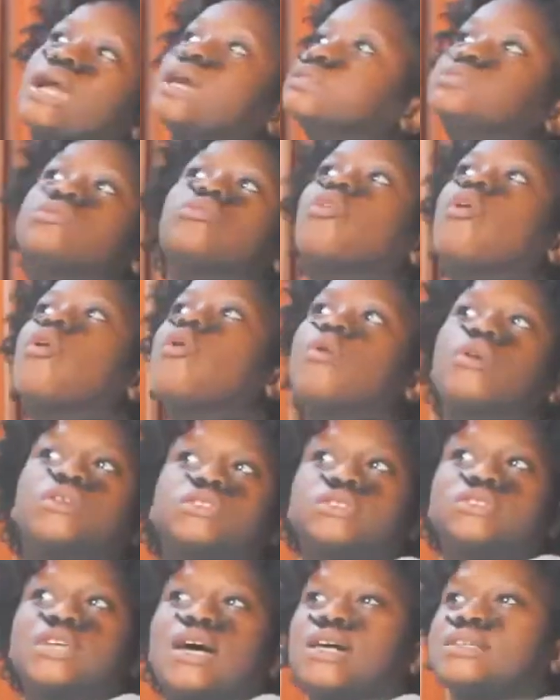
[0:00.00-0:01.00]
decades ago
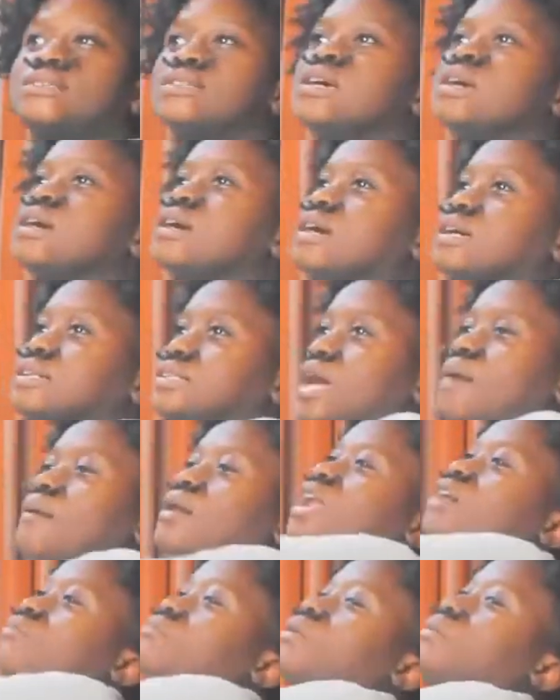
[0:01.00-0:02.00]
was that?
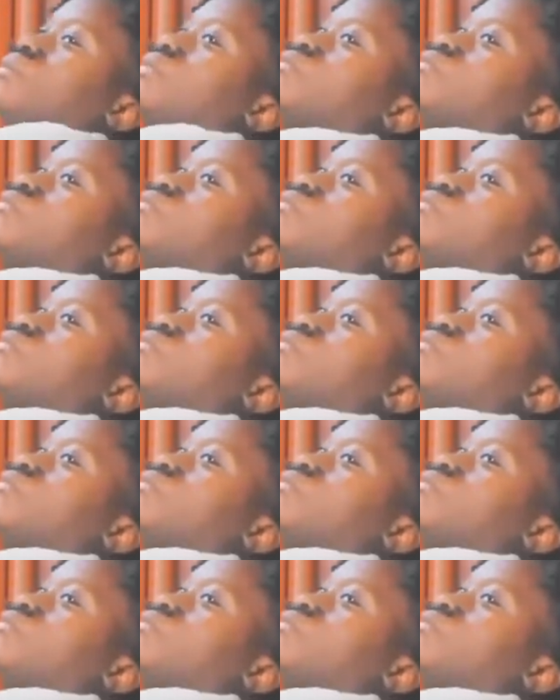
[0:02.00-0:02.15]
That would have